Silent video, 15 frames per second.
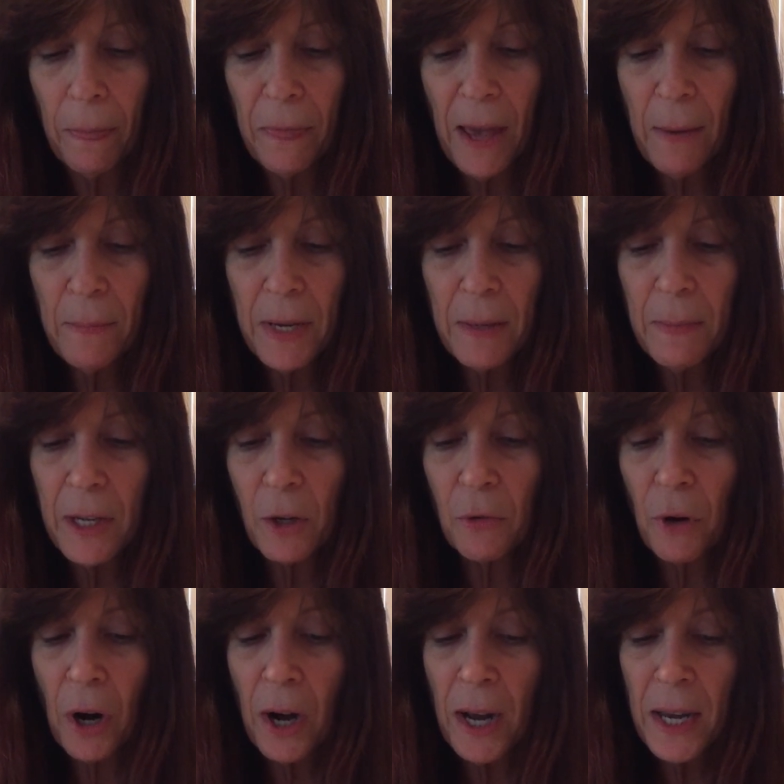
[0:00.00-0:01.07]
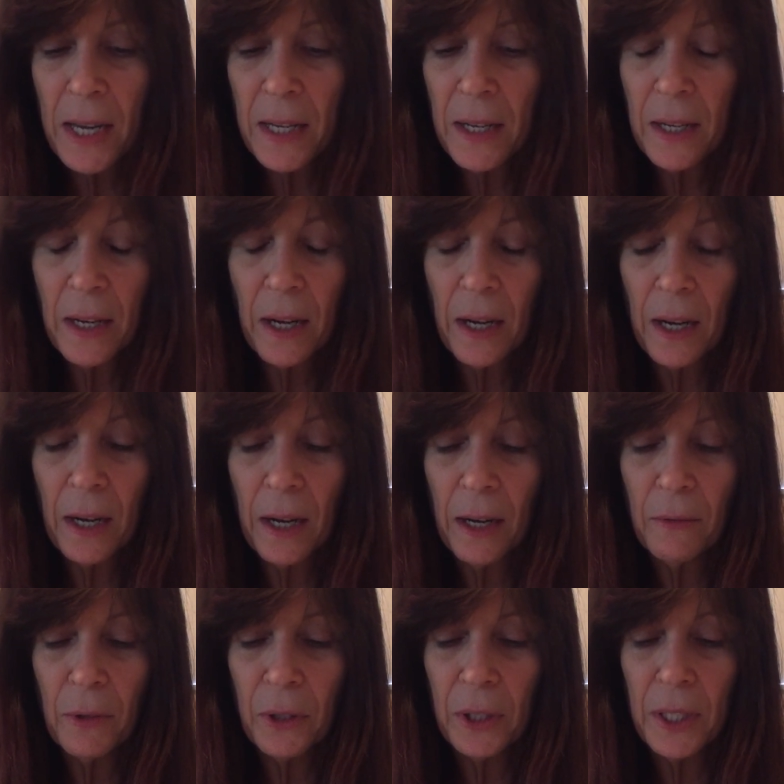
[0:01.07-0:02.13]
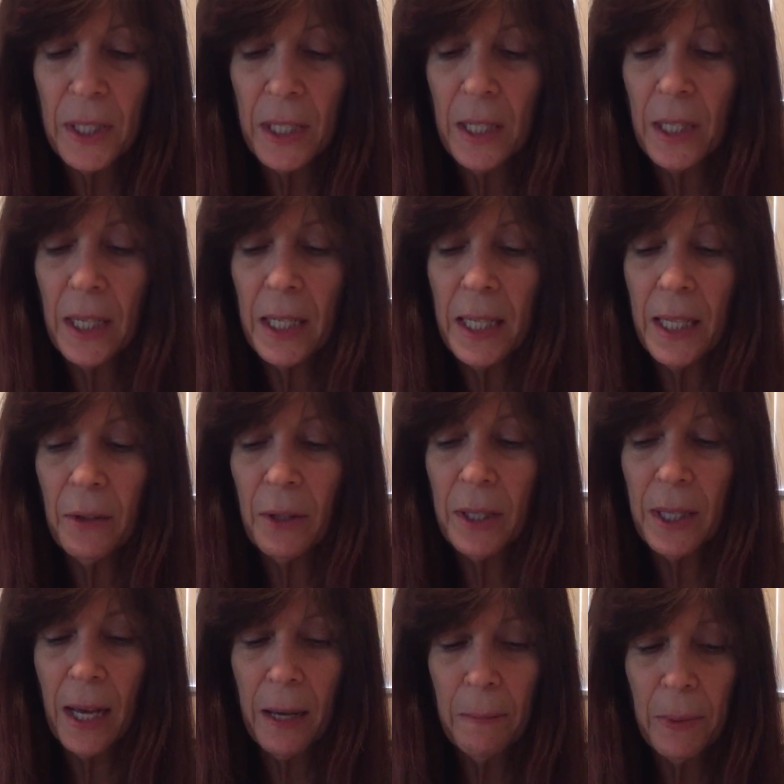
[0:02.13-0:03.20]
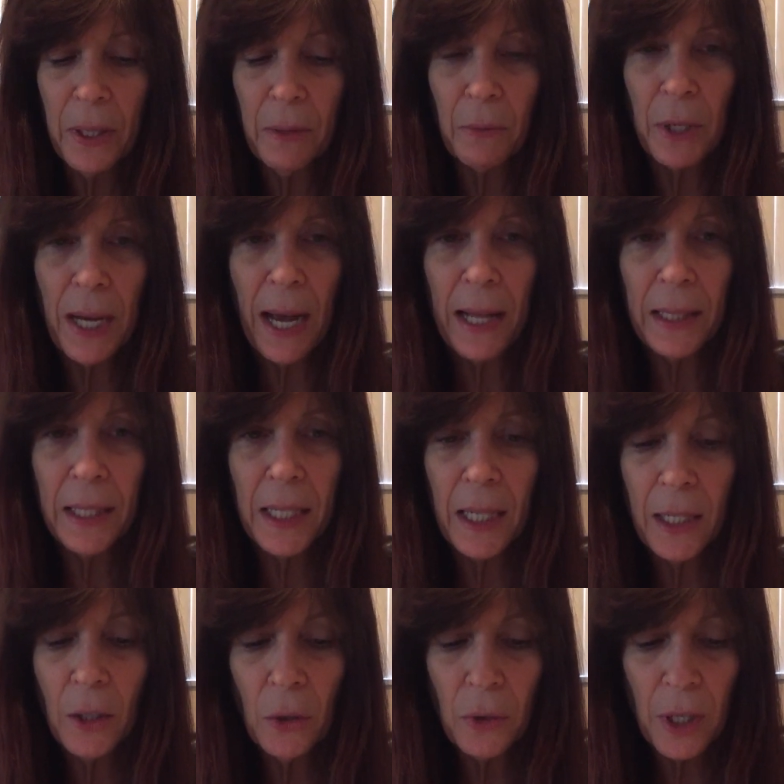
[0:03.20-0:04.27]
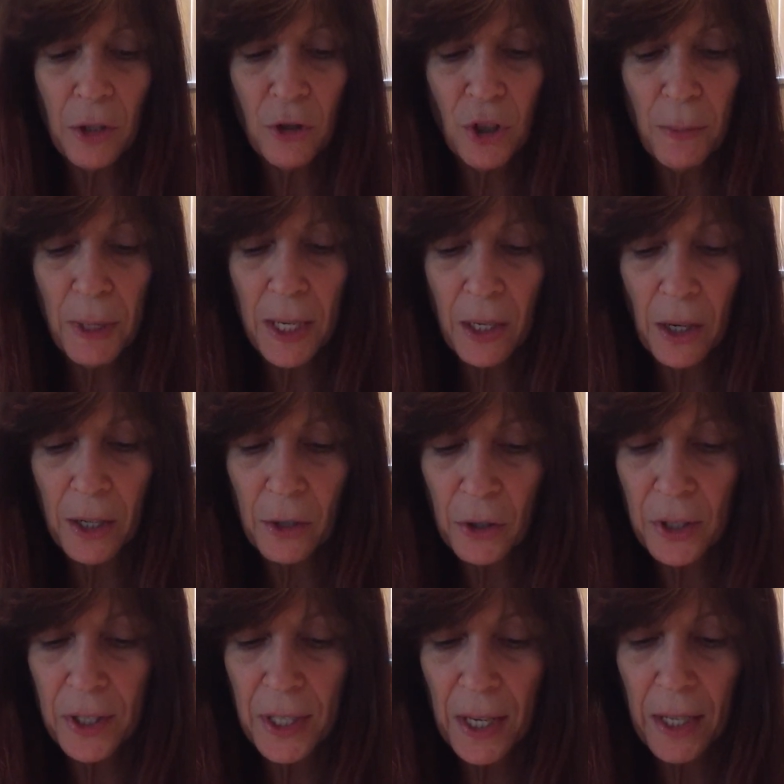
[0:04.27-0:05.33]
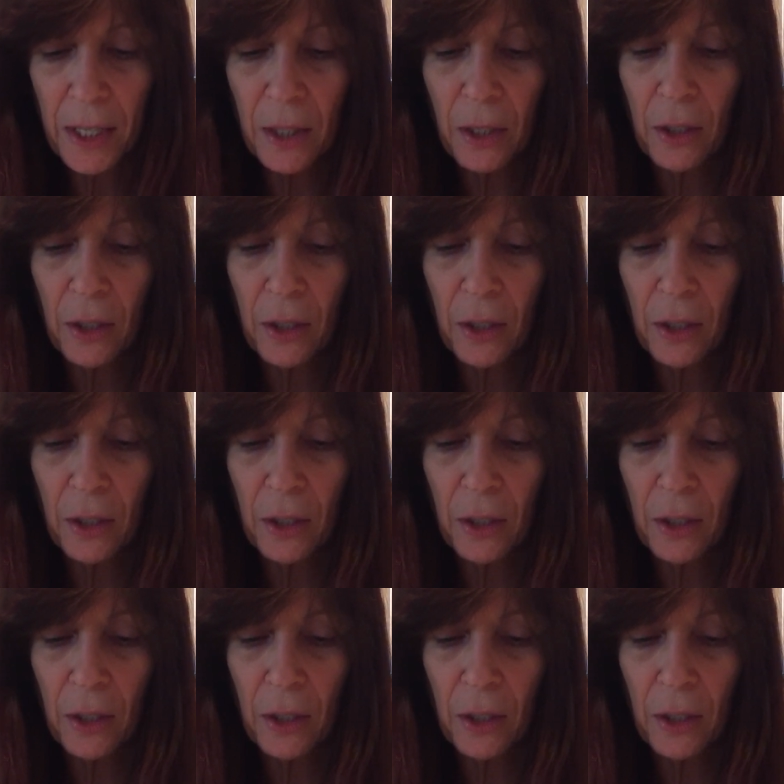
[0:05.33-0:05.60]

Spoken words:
That made me cry, and I really didn't like hearing that. But in reality, I know that Jimmy and I are sick.